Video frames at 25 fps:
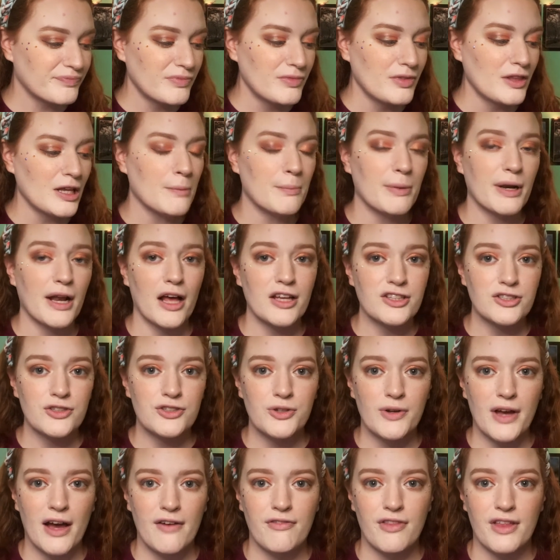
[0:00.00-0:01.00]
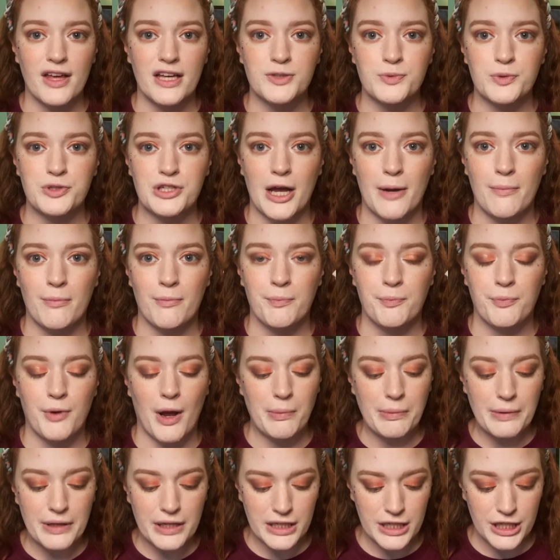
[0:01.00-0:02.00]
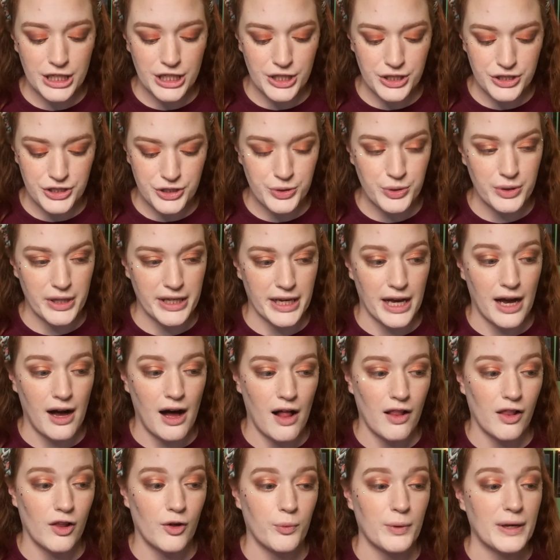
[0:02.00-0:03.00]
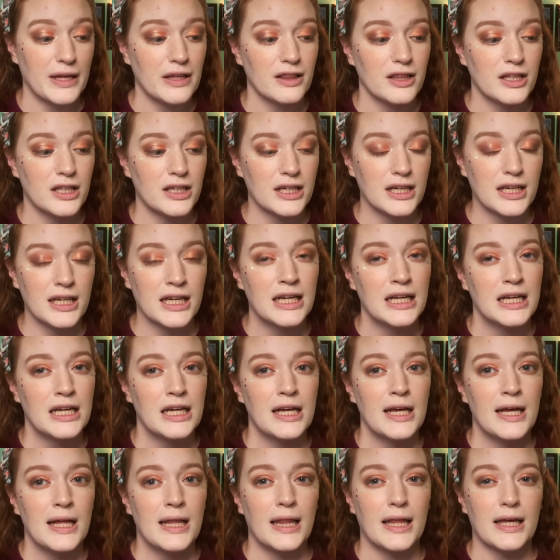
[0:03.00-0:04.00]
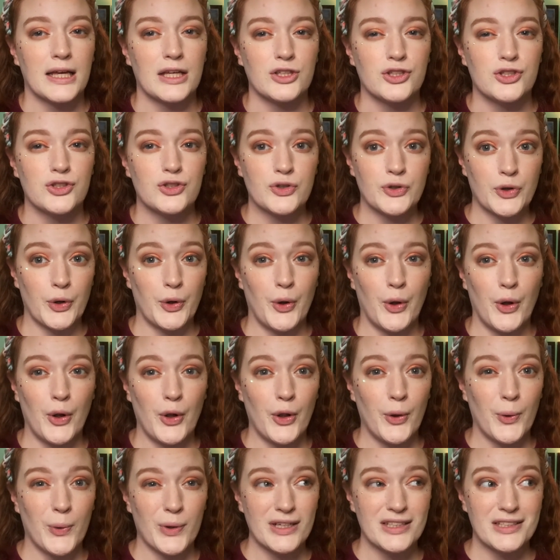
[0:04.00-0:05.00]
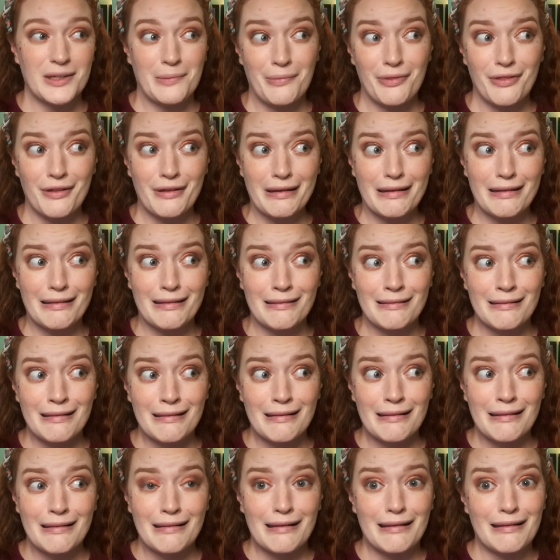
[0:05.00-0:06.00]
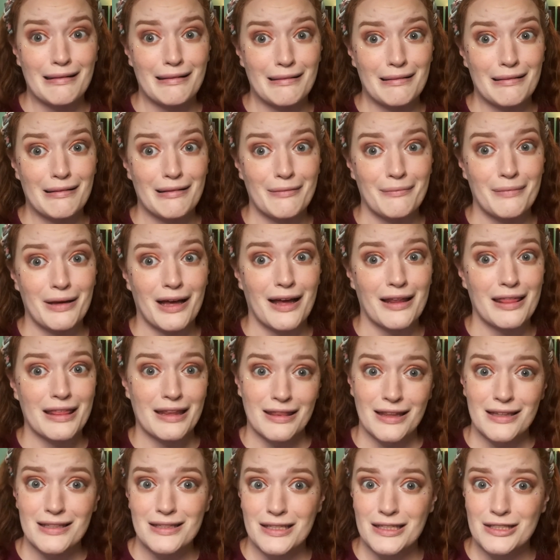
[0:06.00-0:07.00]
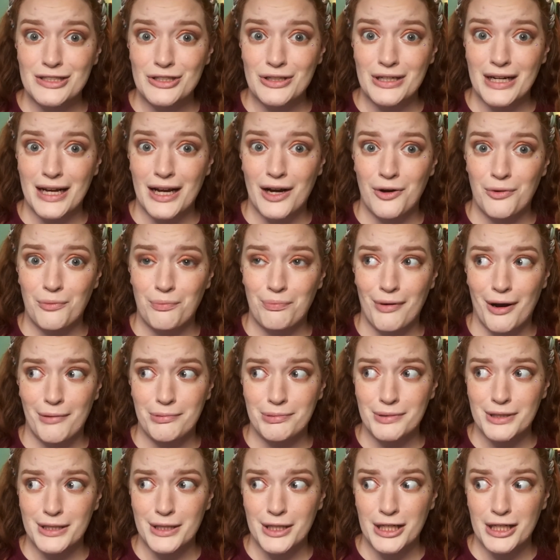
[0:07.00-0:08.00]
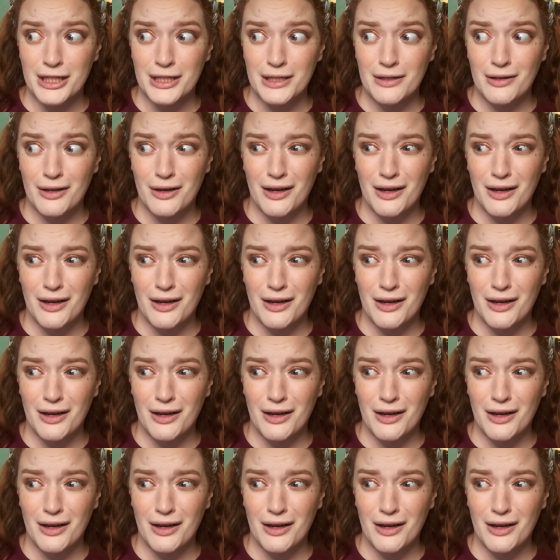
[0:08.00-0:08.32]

But I also do have this, which I'm probably gonna do like a Halloween look, like a skull or something. I think that's gonna turn out probably